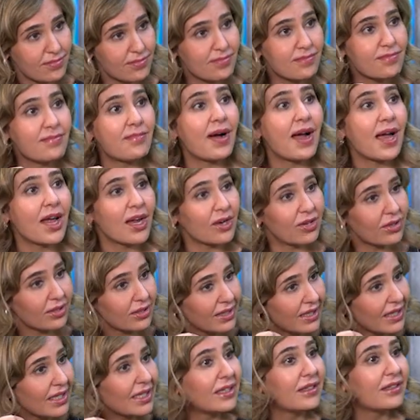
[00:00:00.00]

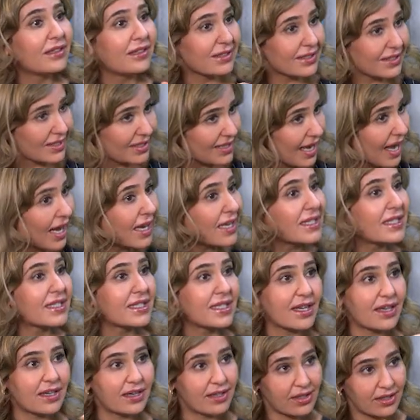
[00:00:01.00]
Microneedles. Yes,
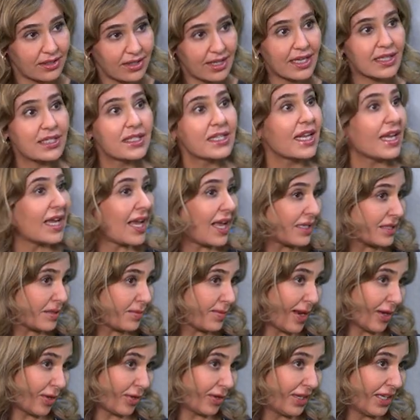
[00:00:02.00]
that's hence
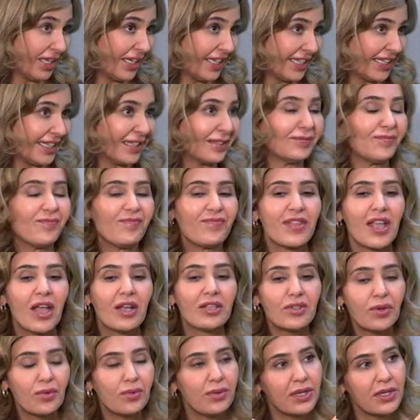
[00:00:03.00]
microneedling.
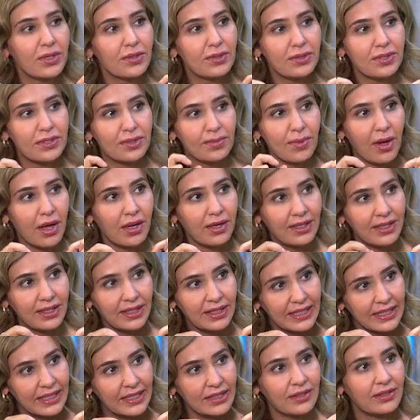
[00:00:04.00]
So we use small little
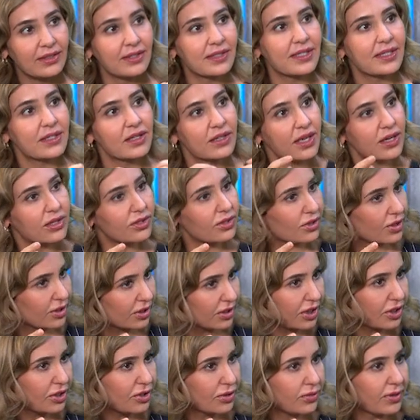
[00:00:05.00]
needles. They're
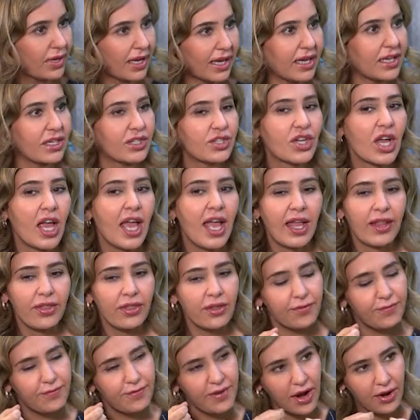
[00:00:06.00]
32 gauge. They're
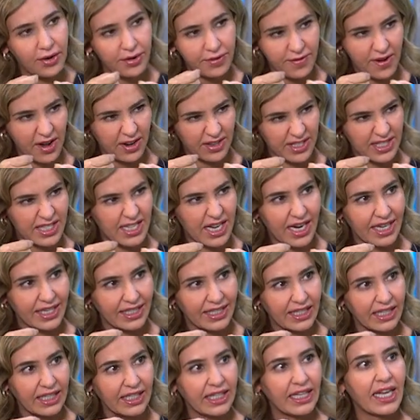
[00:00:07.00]
very, very
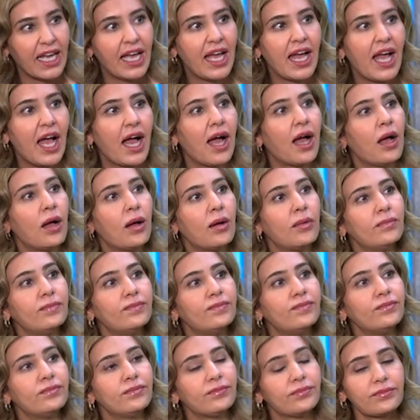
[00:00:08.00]
tiny.
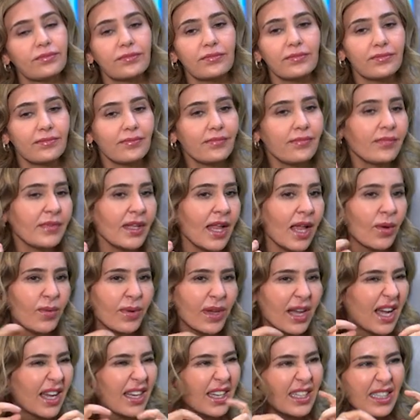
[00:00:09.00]
Okay. We
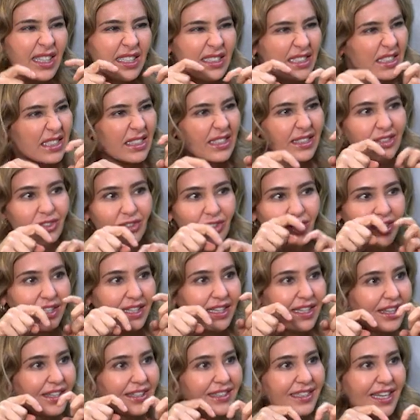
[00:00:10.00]
kind of
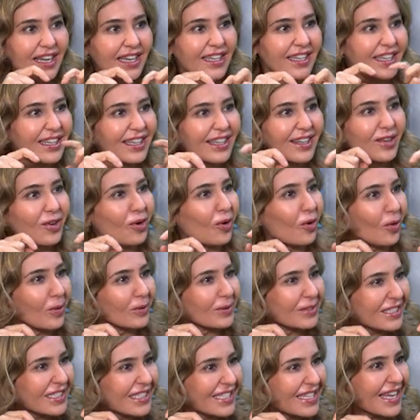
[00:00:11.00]
drill tiny little
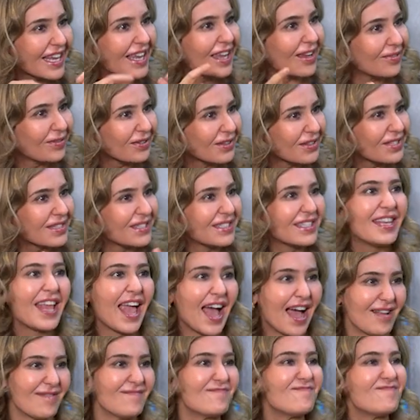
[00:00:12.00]
holes. If you,
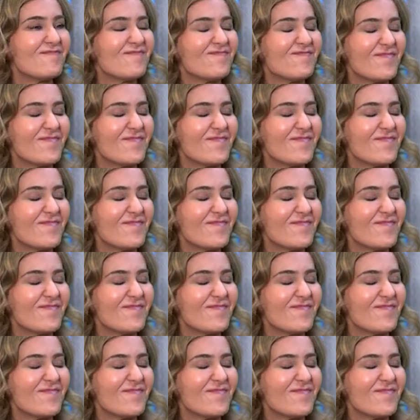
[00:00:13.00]
yeah.